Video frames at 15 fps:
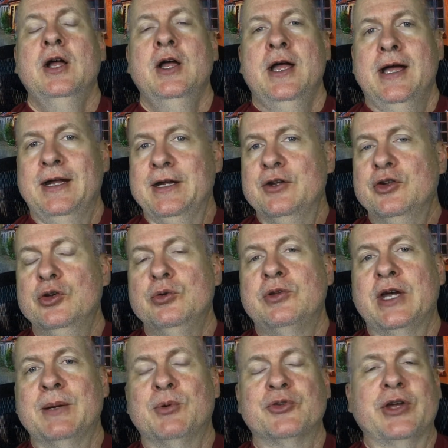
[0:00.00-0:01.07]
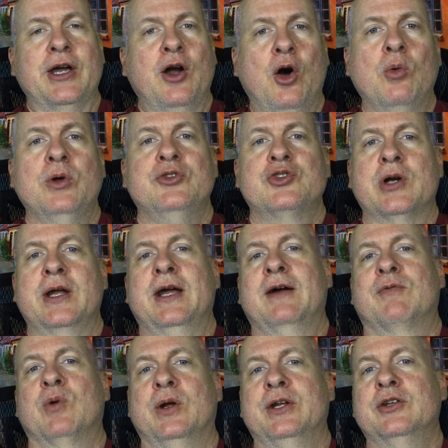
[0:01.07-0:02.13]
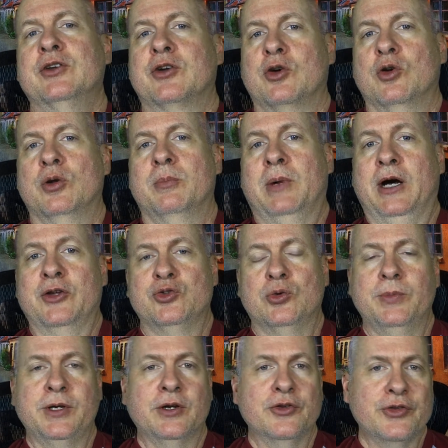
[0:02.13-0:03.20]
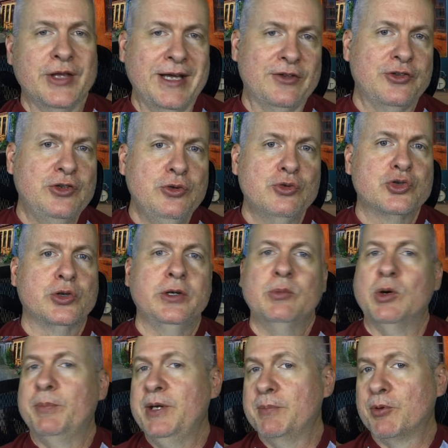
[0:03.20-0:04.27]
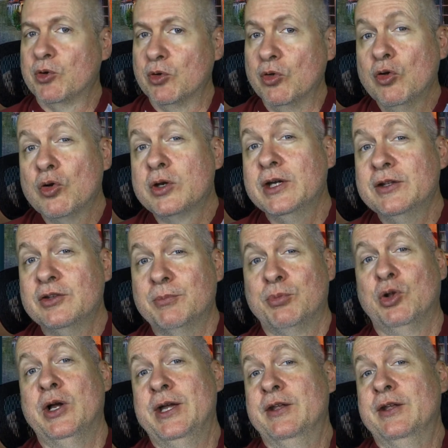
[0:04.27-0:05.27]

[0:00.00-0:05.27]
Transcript: Any new tables, I always try to have running the current module because that's usually what people are looking to play.